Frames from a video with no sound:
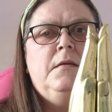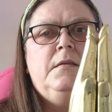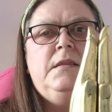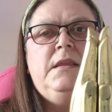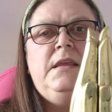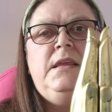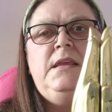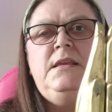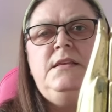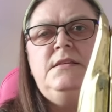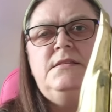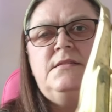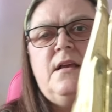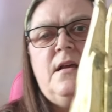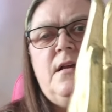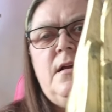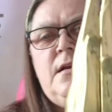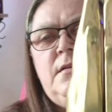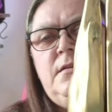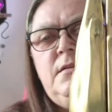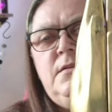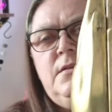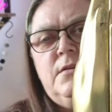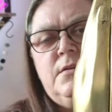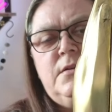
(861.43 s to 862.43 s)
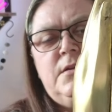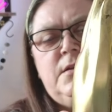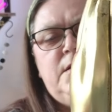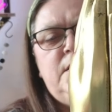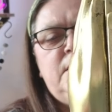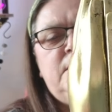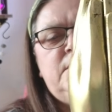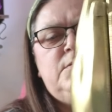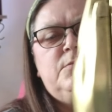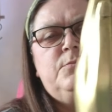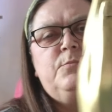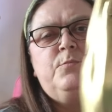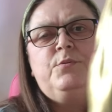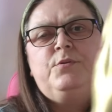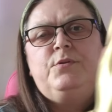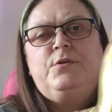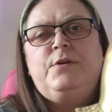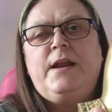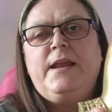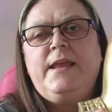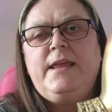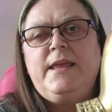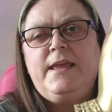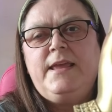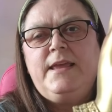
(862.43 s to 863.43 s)
These are, look, little
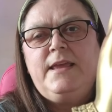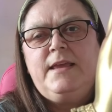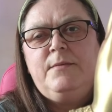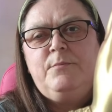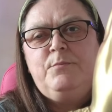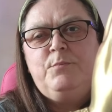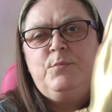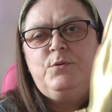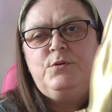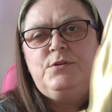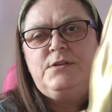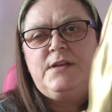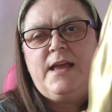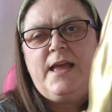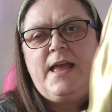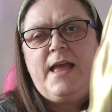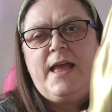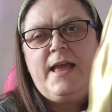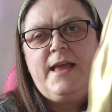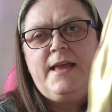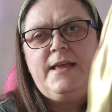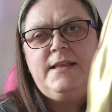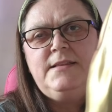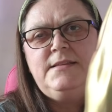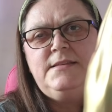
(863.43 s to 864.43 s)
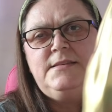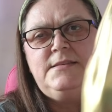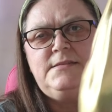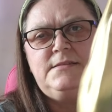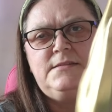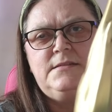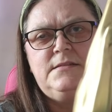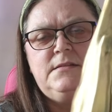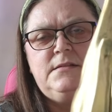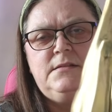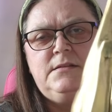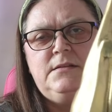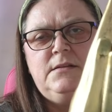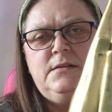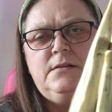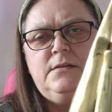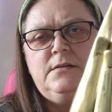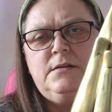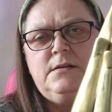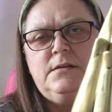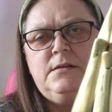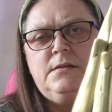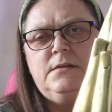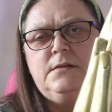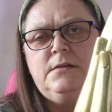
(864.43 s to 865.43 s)
praying Buddha hands.
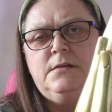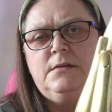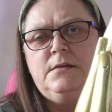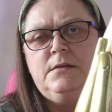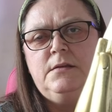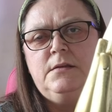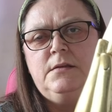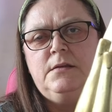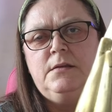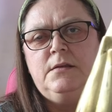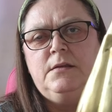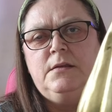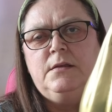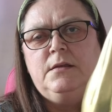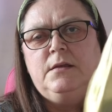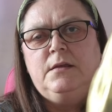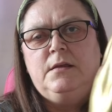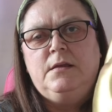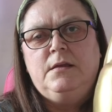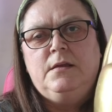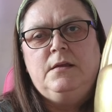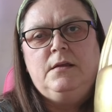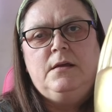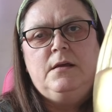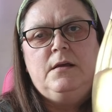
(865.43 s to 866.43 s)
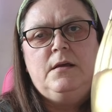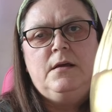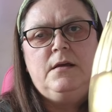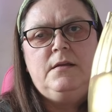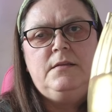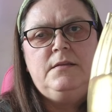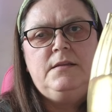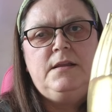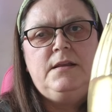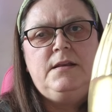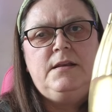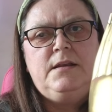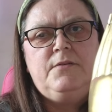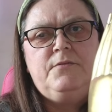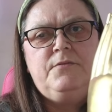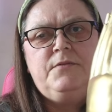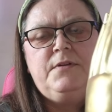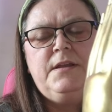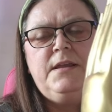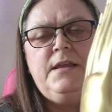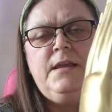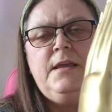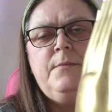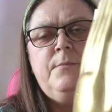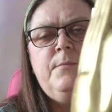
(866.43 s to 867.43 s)
Look, they're
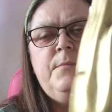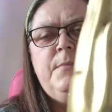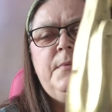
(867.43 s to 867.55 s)
lovely.